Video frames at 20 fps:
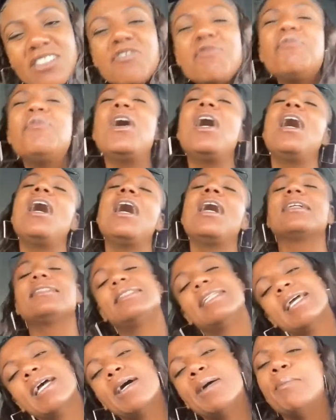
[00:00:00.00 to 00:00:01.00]
Fuck
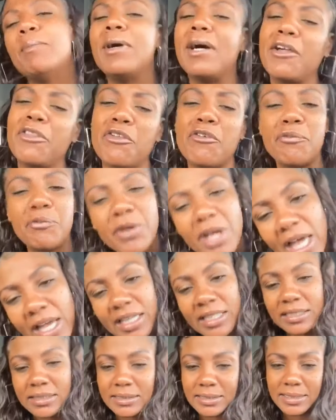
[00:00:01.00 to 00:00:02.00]
them
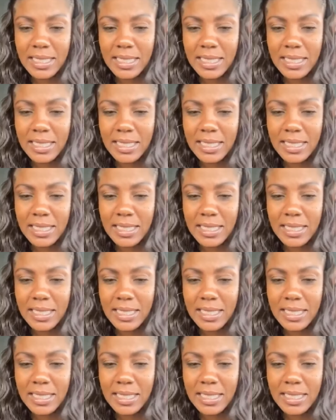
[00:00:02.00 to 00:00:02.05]
motherfuckers.